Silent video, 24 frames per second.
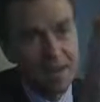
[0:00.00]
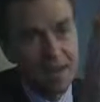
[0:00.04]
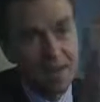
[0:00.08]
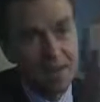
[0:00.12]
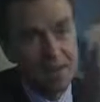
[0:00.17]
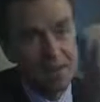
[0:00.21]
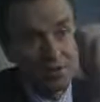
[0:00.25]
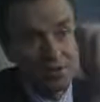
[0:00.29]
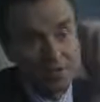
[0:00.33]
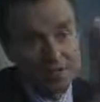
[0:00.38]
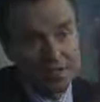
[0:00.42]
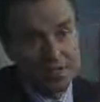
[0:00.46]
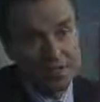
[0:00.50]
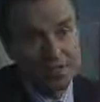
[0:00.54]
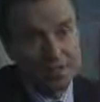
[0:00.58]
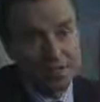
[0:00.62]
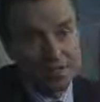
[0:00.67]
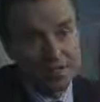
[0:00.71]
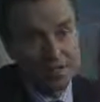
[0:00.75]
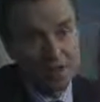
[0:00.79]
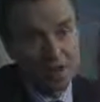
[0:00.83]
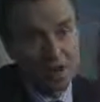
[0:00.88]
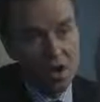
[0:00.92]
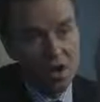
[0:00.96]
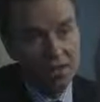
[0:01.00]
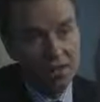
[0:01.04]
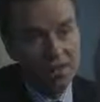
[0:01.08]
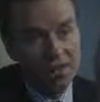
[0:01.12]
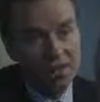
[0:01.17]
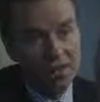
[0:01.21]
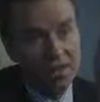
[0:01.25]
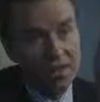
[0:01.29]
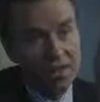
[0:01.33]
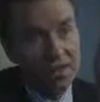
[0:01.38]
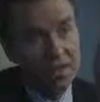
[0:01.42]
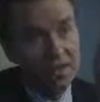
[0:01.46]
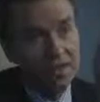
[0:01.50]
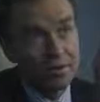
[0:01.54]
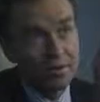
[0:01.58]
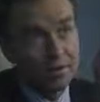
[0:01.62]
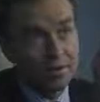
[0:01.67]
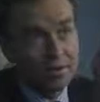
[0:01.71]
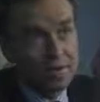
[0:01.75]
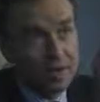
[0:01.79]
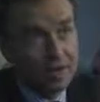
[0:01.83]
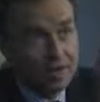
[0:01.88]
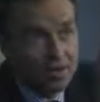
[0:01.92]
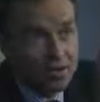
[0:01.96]
and you shut this off,
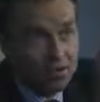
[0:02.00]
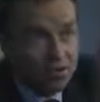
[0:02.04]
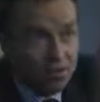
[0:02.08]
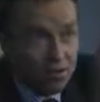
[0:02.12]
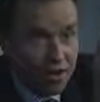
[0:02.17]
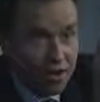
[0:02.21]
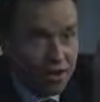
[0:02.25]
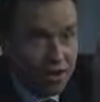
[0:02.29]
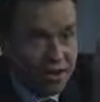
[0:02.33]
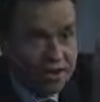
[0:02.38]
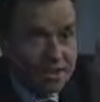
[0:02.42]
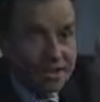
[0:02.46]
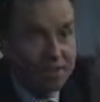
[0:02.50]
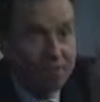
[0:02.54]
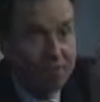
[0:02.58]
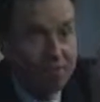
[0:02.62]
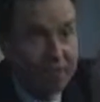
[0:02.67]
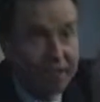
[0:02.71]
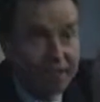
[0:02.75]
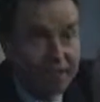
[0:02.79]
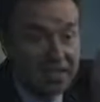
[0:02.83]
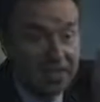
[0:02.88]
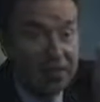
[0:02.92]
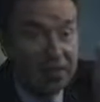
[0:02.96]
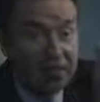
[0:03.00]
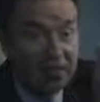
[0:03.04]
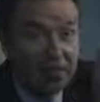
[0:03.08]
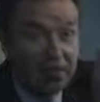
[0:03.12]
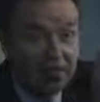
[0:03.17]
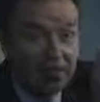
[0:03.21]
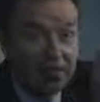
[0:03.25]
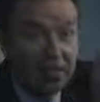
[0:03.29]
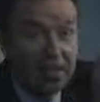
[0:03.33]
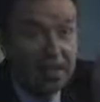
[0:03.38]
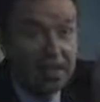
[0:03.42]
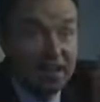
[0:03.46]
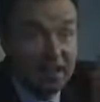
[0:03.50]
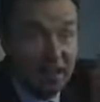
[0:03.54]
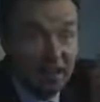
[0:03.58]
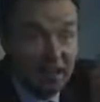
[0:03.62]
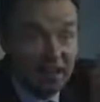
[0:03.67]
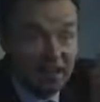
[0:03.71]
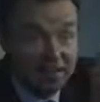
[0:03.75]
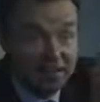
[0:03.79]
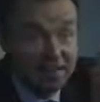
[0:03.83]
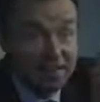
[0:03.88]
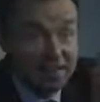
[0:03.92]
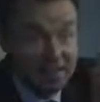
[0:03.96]
well then the trains coming down will
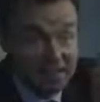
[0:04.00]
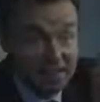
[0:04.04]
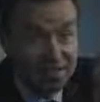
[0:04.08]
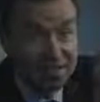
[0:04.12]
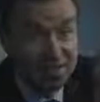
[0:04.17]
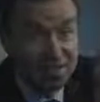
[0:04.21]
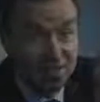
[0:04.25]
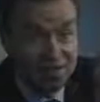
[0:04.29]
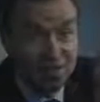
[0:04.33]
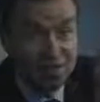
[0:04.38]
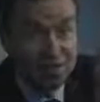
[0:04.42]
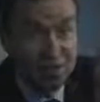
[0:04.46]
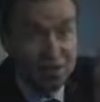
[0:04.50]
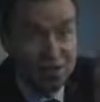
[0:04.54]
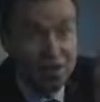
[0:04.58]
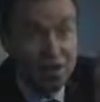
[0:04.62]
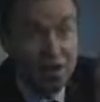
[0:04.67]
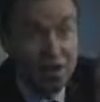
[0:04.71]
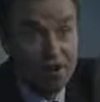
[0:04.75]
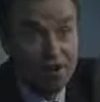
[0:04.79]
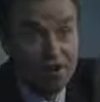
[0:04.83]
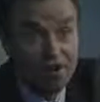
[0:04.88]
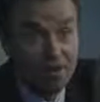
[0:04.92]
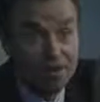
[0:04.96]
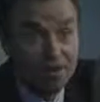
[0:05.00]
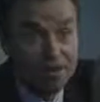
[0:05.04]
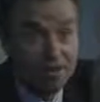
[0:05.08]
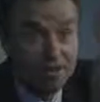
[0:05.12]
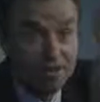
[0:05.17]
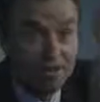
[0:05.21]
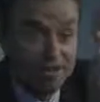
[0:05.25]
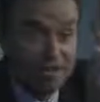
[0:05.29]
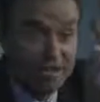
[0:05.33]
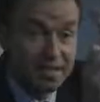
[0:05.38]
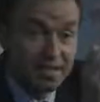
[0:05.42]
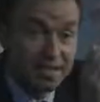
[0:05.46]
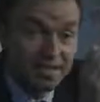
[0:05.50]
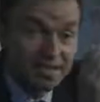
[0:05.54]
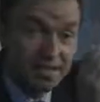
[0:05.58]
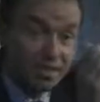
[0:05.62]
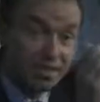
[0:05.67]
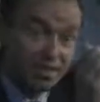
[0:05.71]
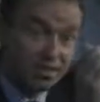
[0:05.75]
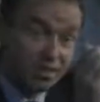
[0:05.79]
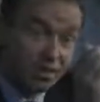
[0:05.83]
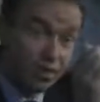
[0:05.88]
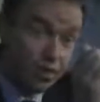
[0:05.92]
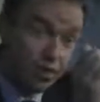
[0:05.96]
realise that this is shut off, so they'll
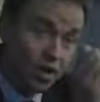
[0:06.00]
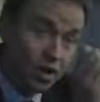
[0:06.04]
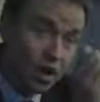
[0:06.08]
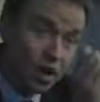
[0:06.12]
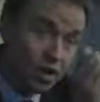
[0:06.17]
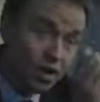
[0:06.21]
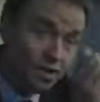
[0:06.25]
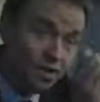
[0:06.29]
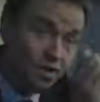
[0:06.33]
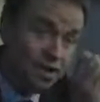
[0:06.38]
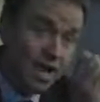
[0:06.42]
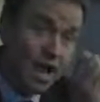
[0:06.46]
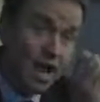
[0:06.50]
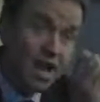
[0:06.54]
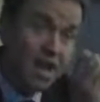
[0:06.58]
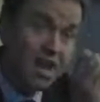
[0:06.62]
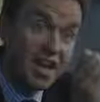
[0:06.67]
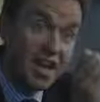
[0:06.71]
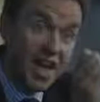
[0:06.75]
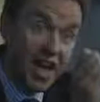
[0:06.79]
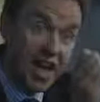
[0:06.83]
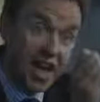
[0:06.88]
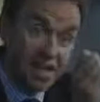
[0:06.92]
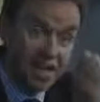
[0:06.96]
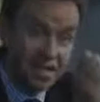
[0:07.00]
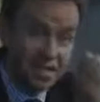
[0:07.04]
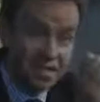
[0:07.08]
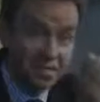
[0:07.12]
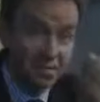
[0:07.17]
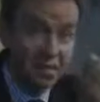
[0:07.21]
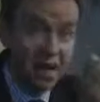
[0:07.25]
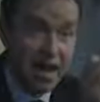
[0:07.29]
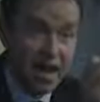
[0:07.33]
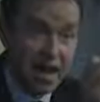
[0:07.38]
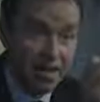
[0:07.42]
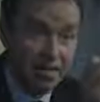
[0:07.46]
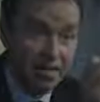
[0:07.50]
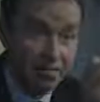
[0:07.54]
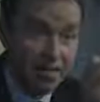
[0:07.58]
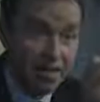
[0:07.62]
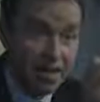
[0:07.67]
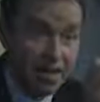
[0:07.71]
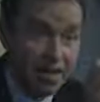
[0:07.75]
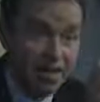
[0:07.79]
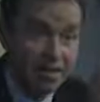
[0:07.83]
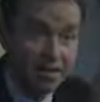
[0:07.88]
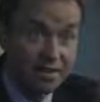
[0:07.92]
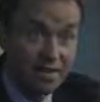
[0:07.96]
start to go along an analogous
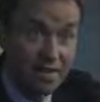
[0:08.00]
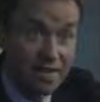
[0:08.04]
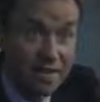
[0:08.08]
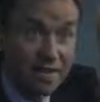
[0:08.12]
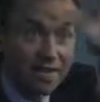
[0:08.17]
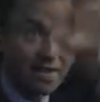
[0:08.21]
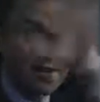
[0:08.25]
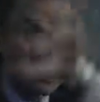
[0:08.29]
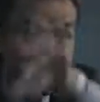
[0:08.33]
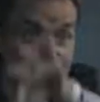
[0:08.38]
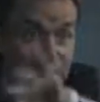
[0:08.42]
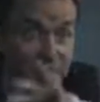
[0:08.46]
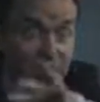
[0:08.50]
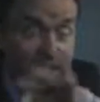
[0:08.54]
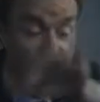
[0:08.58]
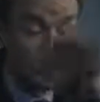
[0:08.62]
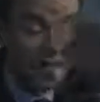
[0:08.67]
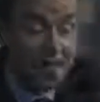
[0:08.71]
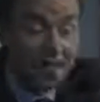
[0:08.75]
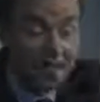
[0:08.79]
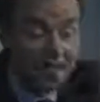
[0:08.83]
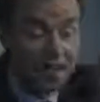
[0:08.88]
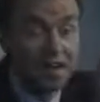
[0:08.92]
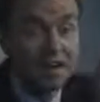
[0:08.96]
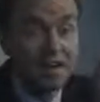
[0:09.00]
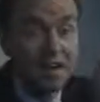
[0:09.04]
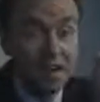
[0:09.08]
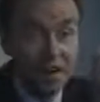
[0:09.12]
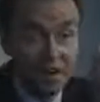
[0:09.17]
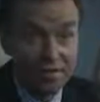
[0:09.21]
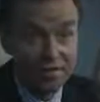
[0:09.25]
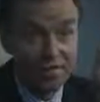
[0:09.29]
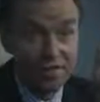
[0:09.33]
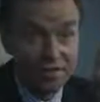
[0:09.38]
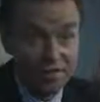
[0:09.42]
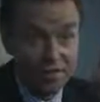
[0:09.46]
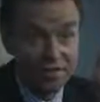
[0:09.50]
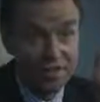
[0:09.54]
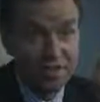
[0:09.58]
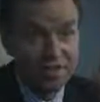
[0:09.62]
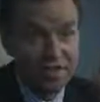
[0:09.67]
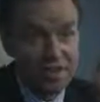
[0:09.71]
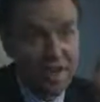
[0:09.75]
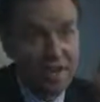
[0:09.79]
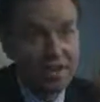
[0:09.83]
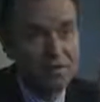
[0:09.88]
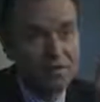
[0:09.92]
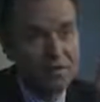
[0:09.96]
pathway either side of the
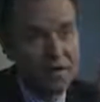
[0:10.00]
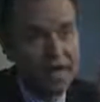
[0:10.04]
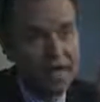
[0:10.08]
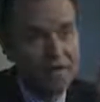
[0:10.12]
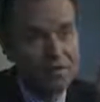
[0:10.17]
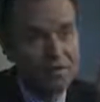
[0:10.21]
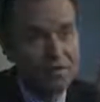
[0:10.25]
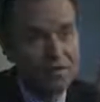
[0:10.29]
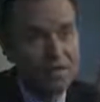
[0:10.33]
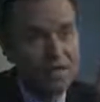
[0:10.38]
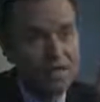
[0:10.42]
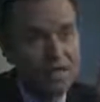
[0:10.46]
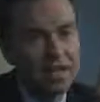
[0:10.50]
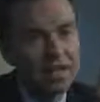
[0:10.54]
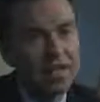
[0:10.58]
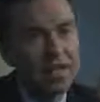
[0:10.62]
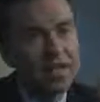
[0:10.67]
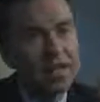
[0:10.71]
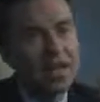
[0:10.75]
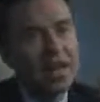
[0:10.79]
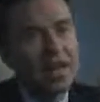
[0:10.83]
shut down pathway,